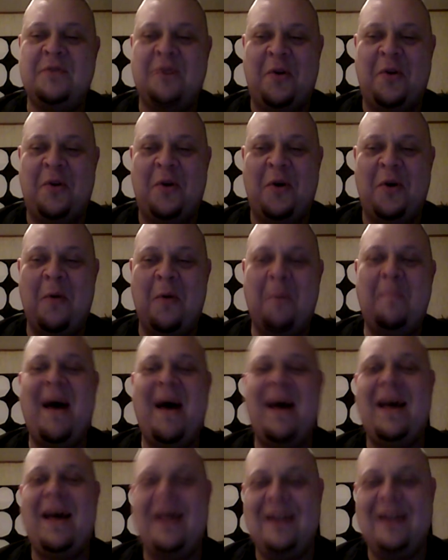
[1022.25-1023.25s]
or no
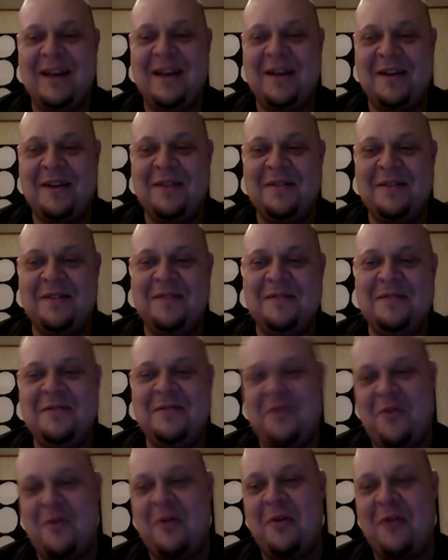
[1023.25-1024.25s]
badly
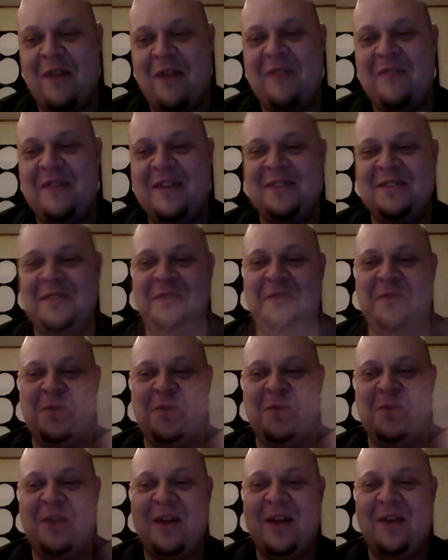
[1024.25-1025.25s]
drawn graphics if you
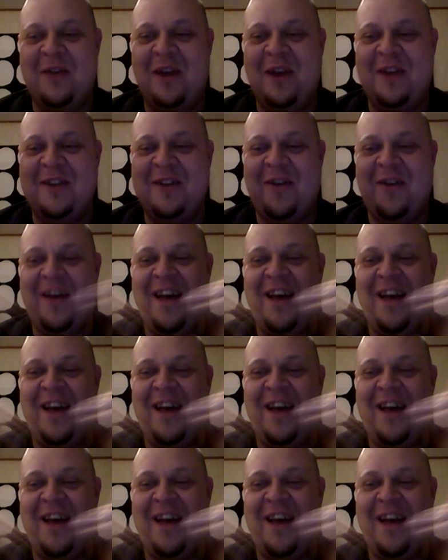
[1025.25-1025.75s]
do it all in your.